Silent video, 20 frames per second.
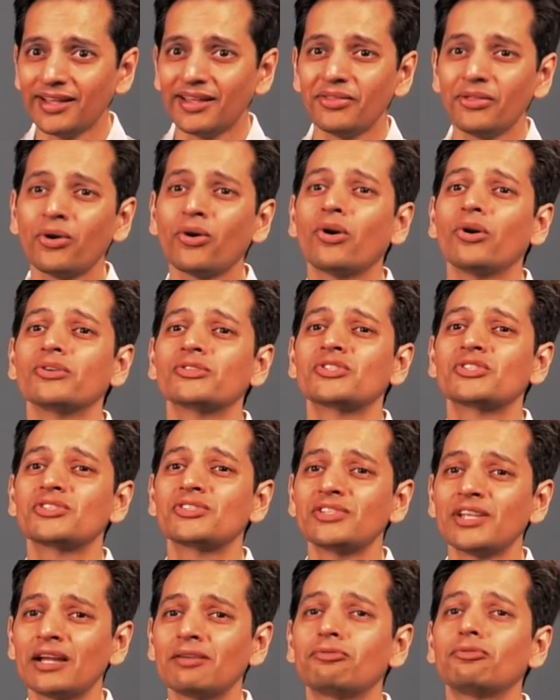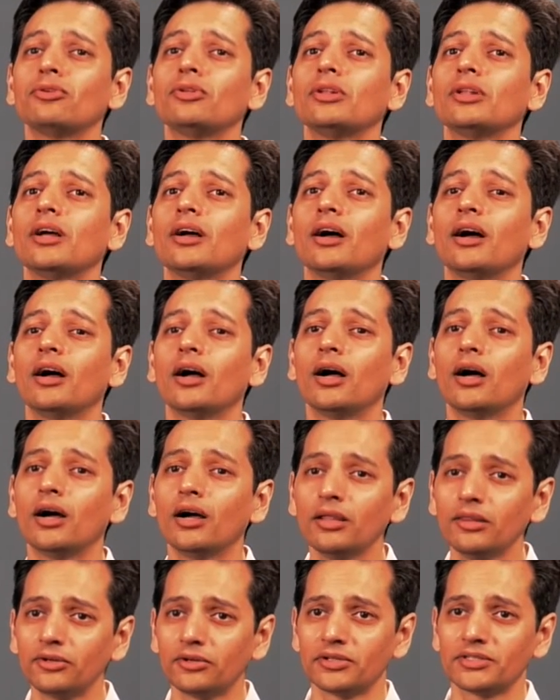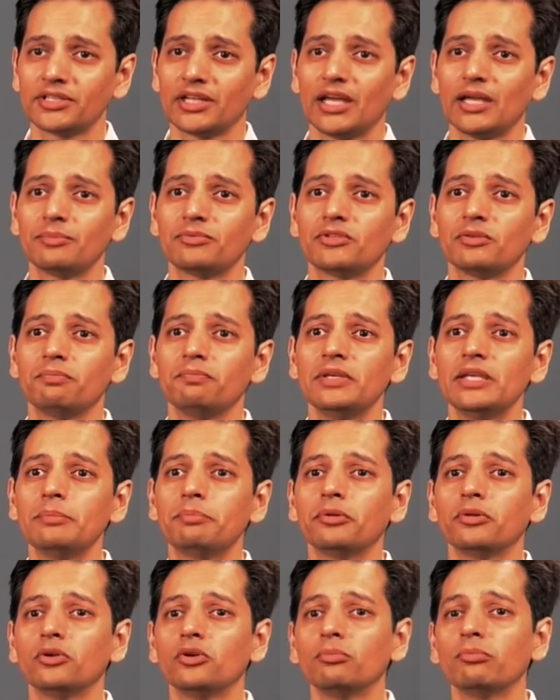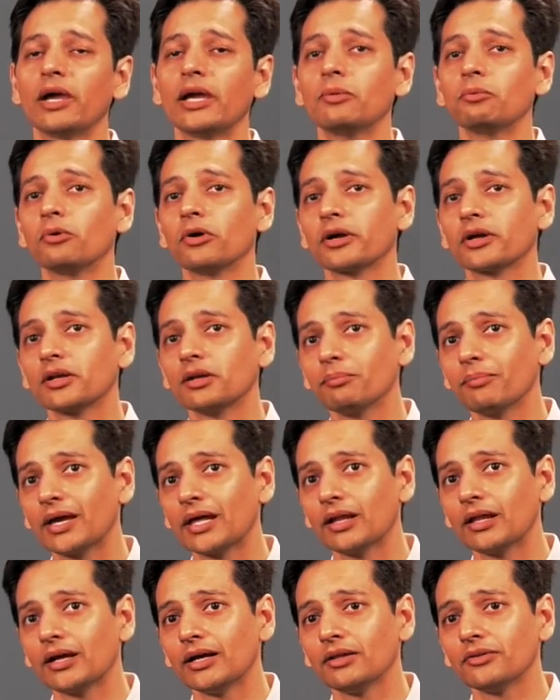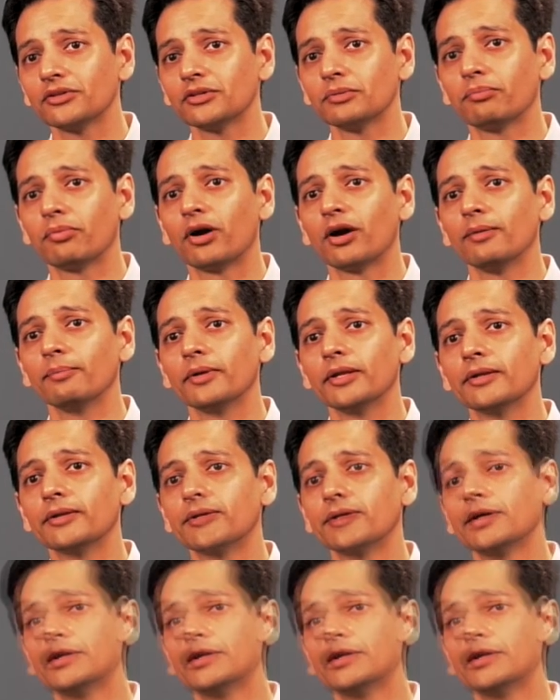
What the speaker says: there are several other types of people who might work in a mental health department.